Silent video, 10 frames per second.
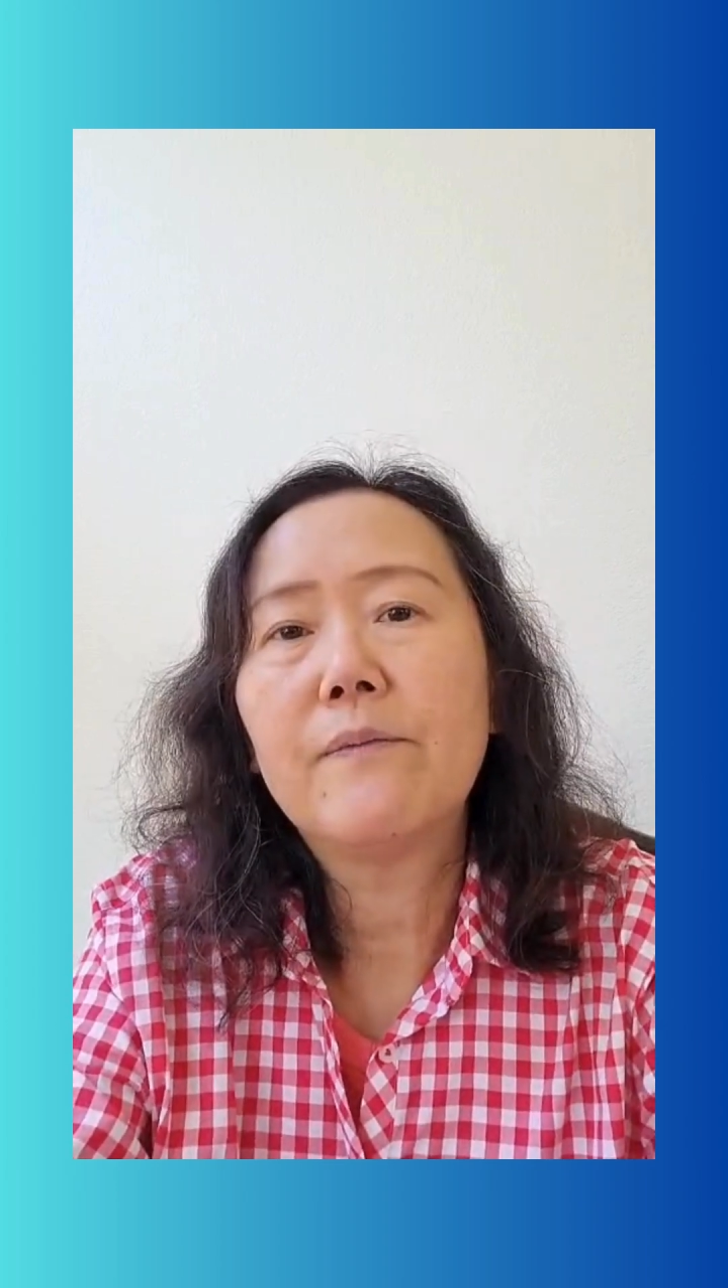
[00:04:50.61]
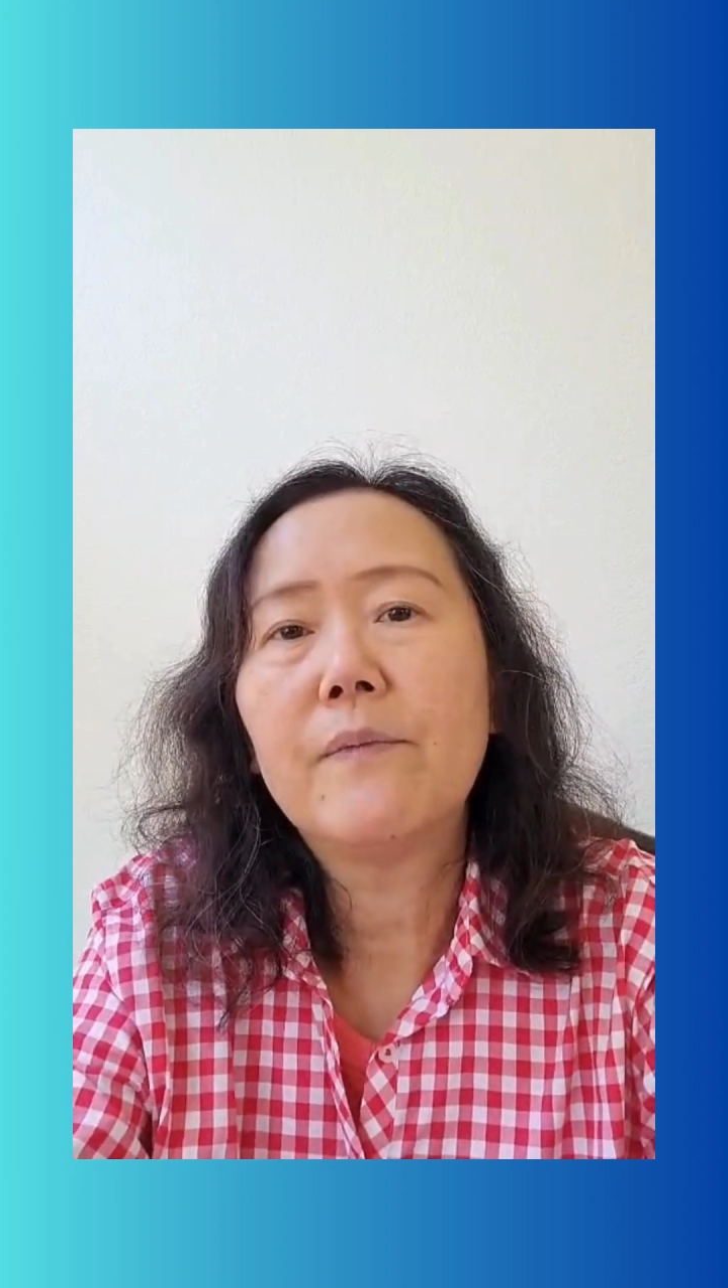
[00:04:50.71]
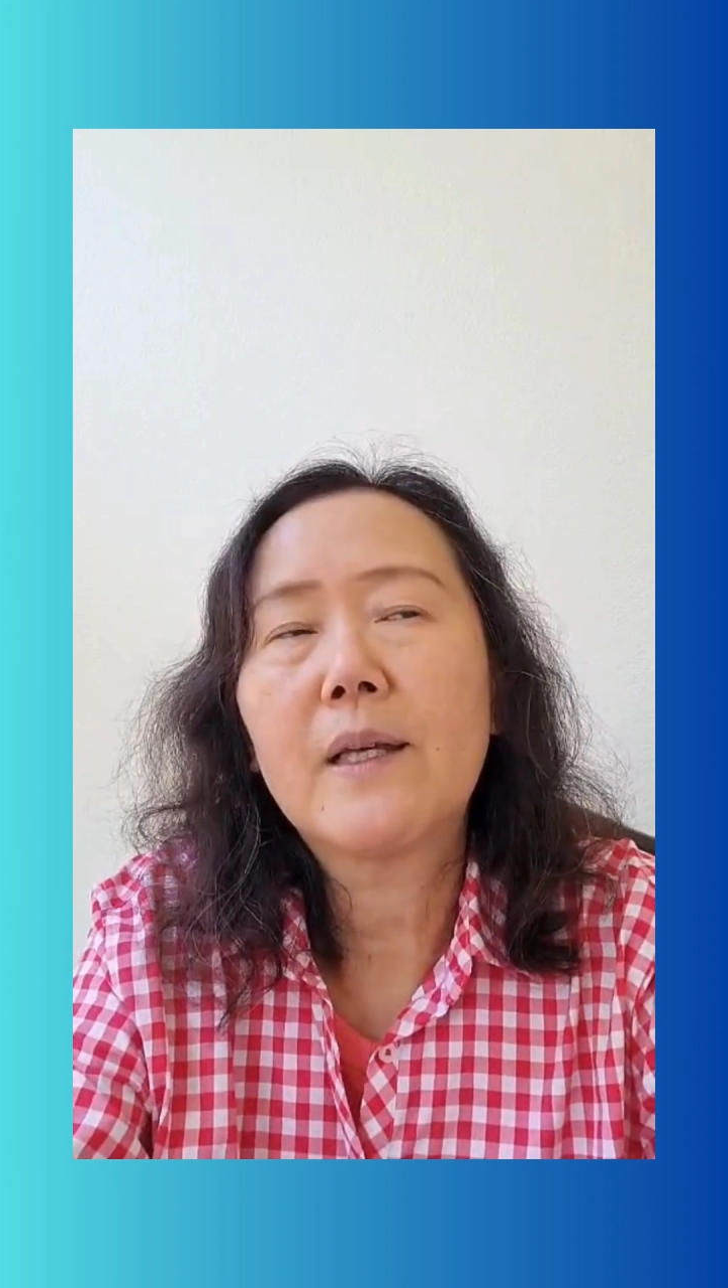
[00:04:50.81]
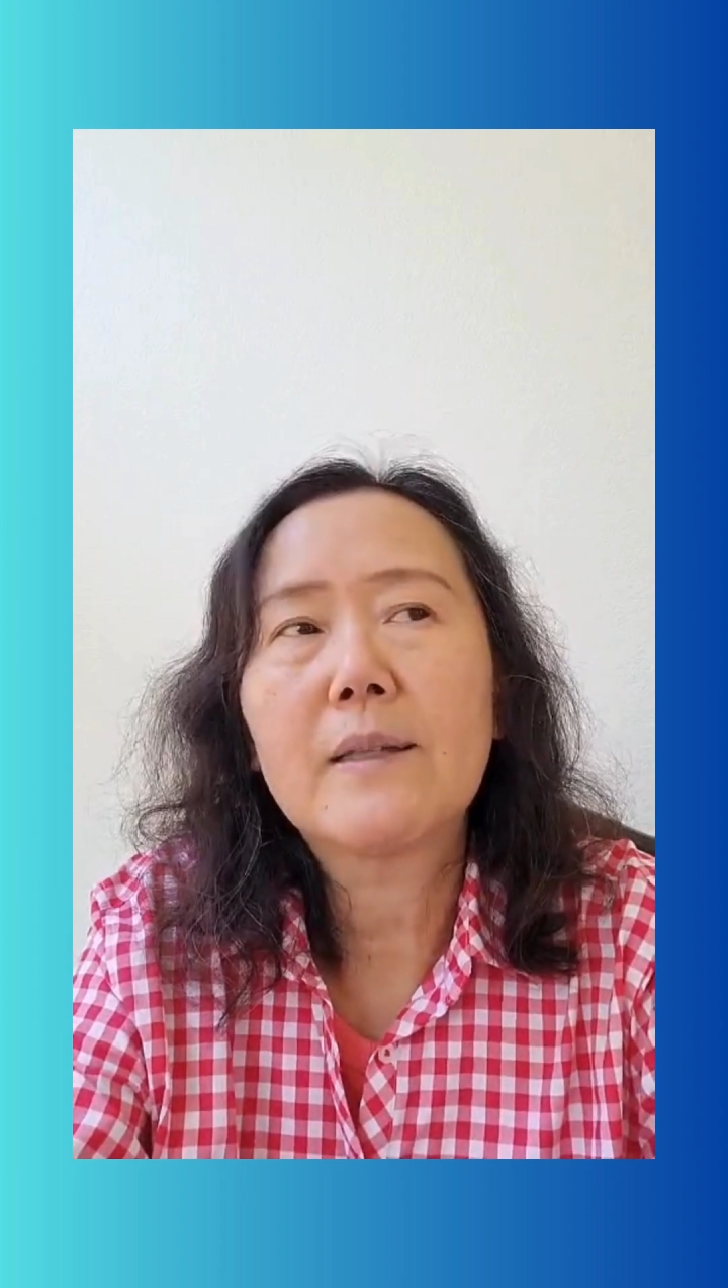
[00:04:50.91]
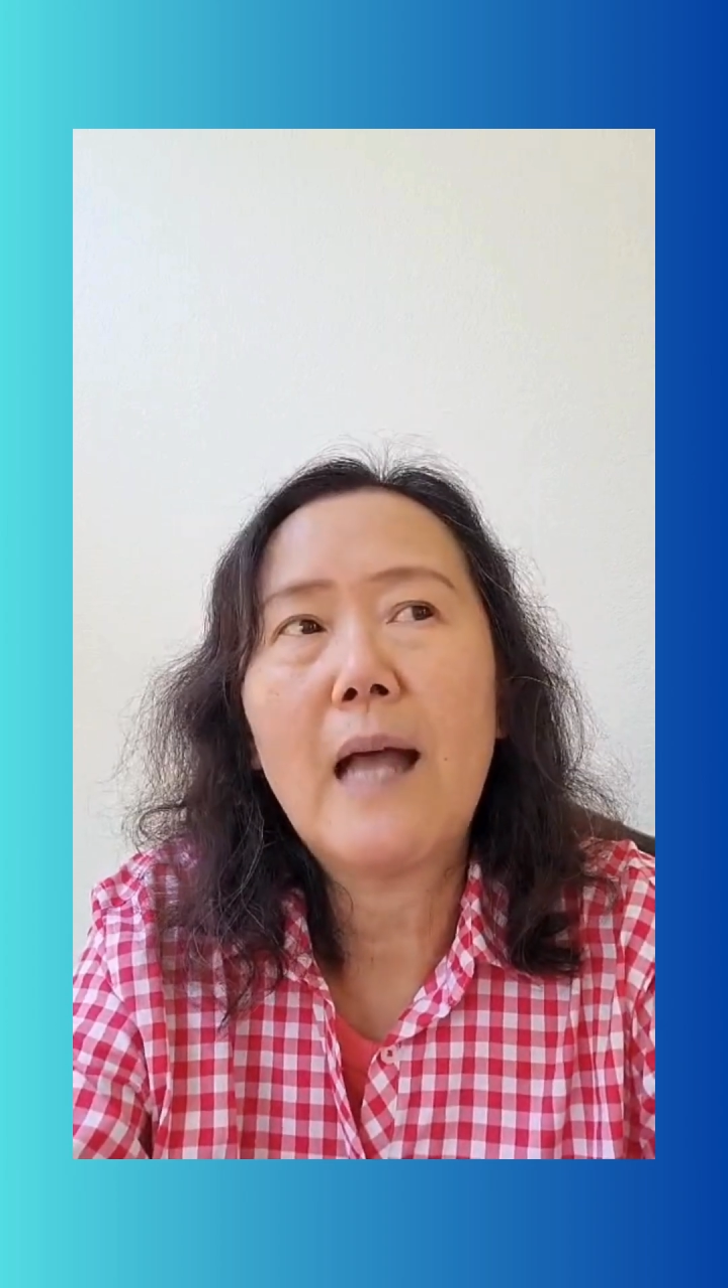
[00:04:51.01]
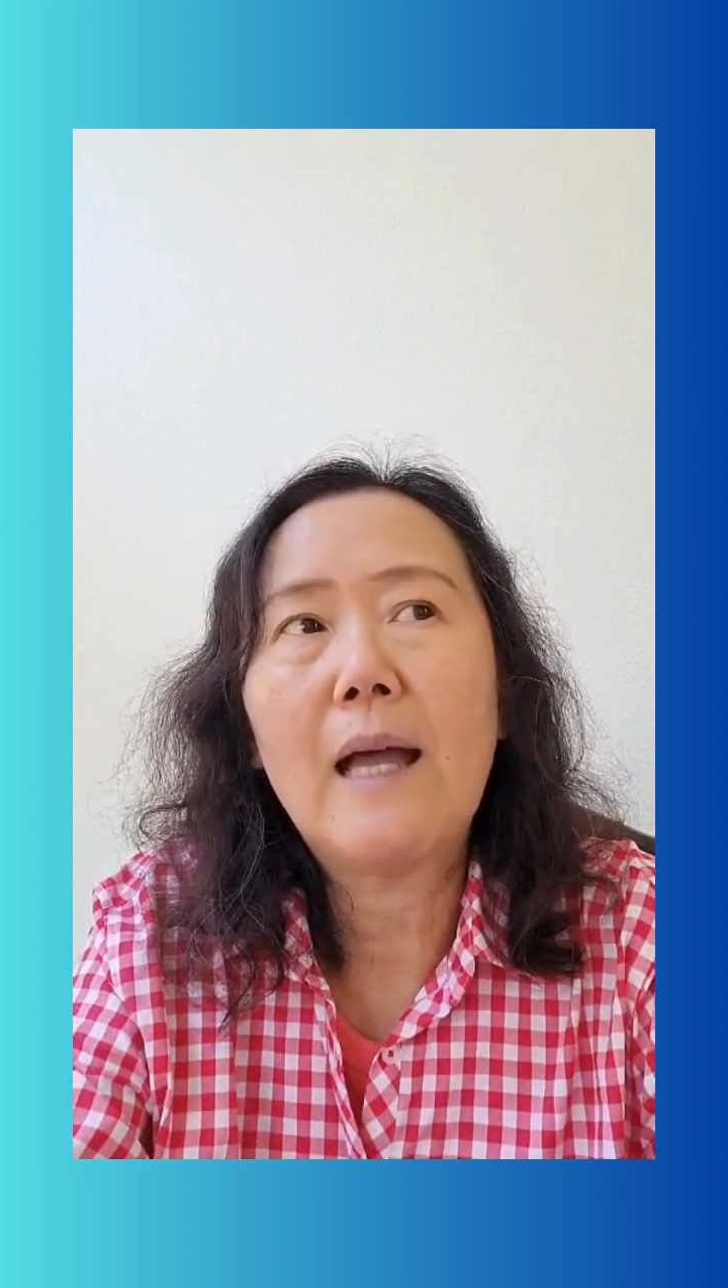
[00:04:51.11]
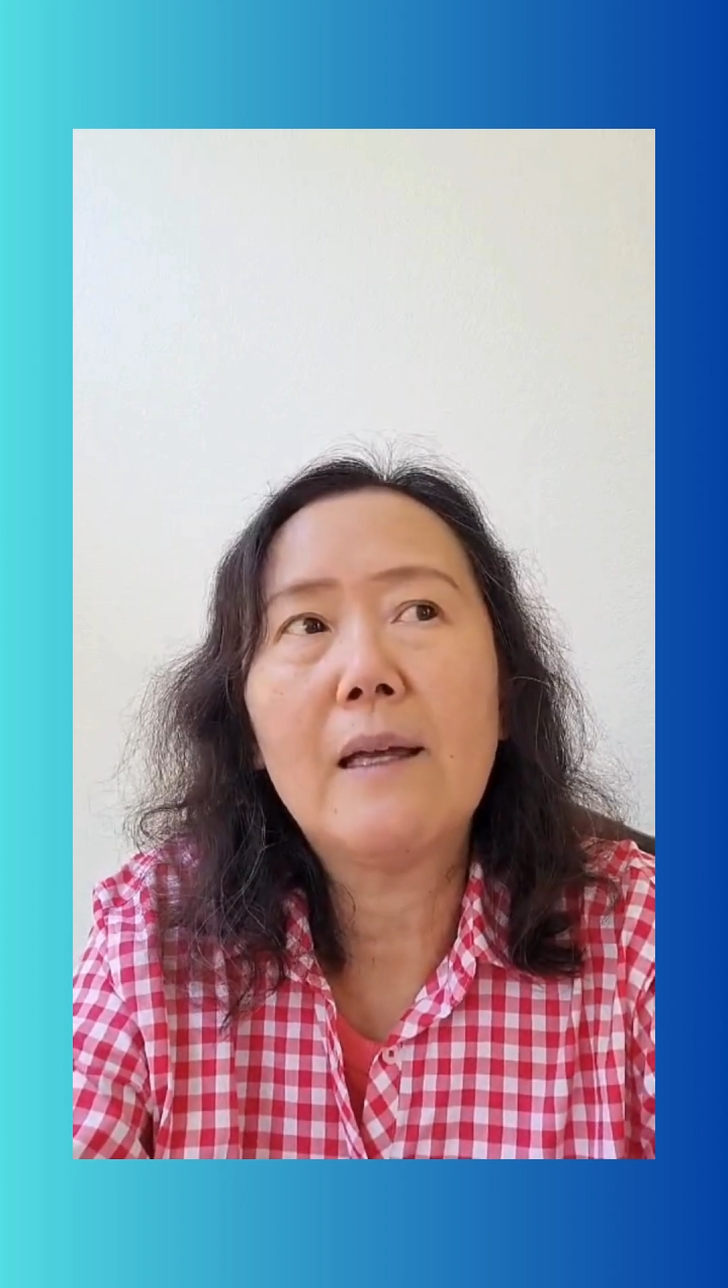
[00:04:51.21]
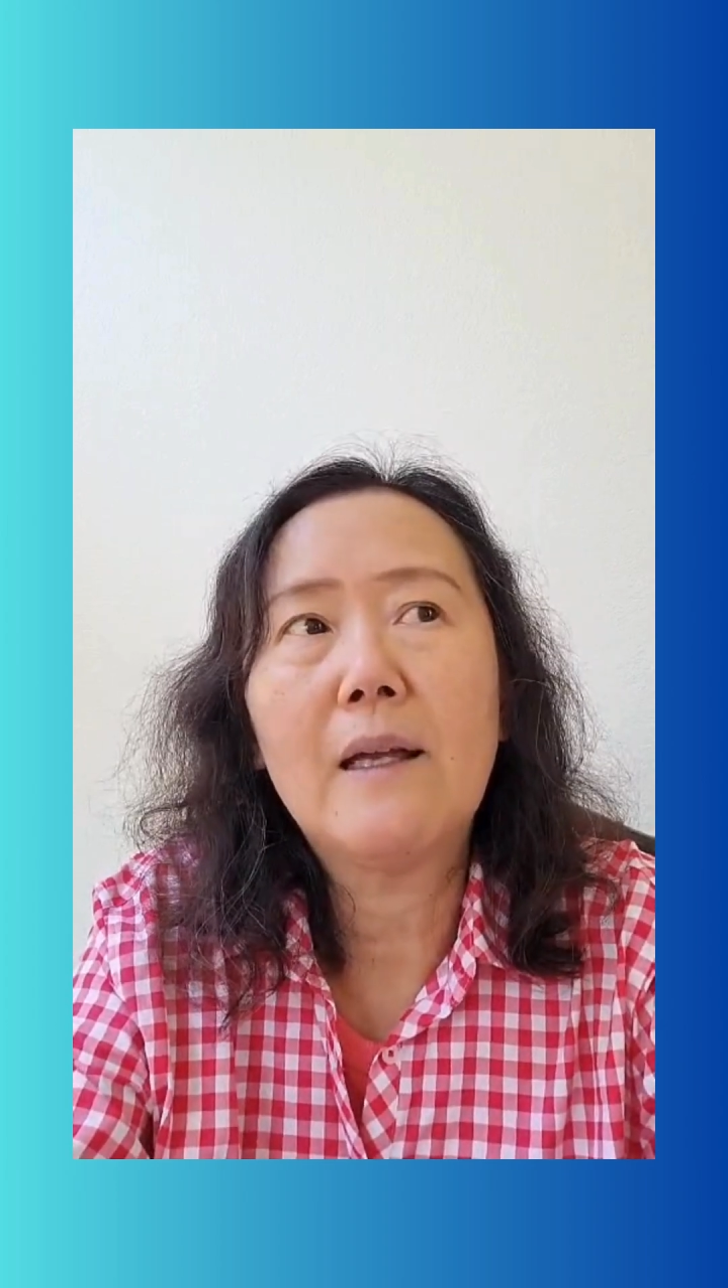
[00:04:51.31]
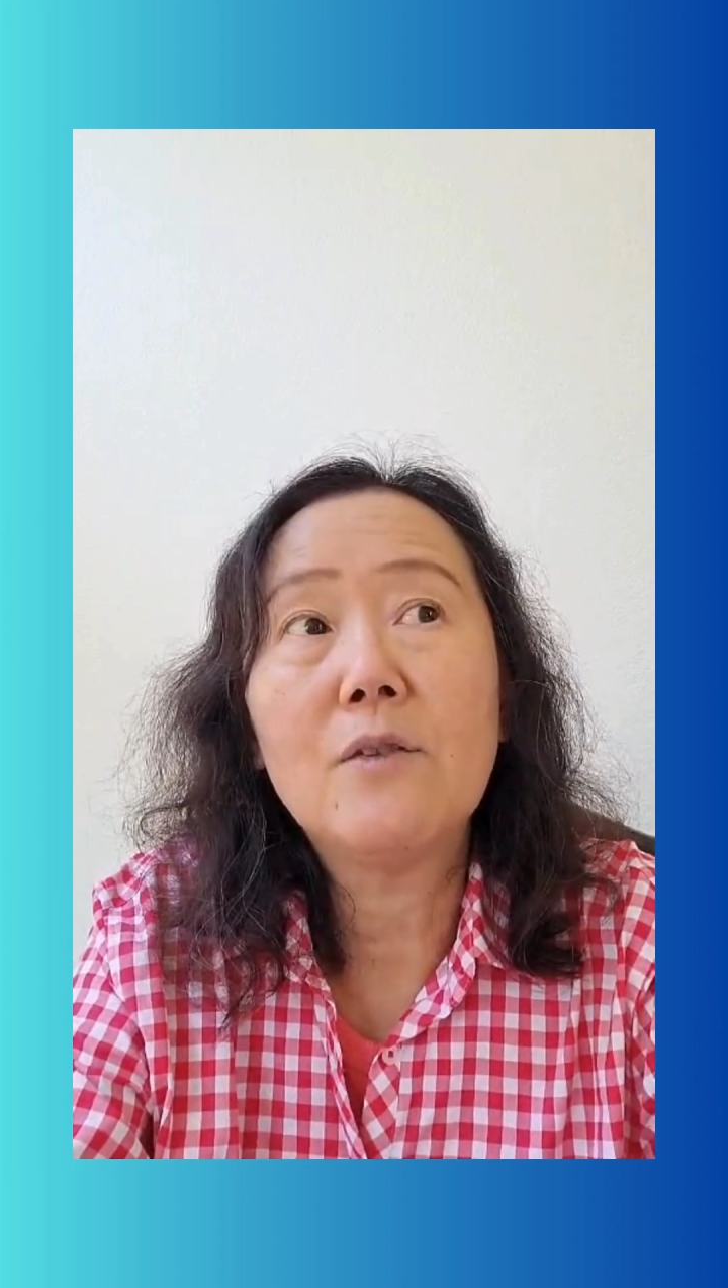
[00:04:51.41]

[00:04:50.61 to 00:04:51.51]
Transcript: because I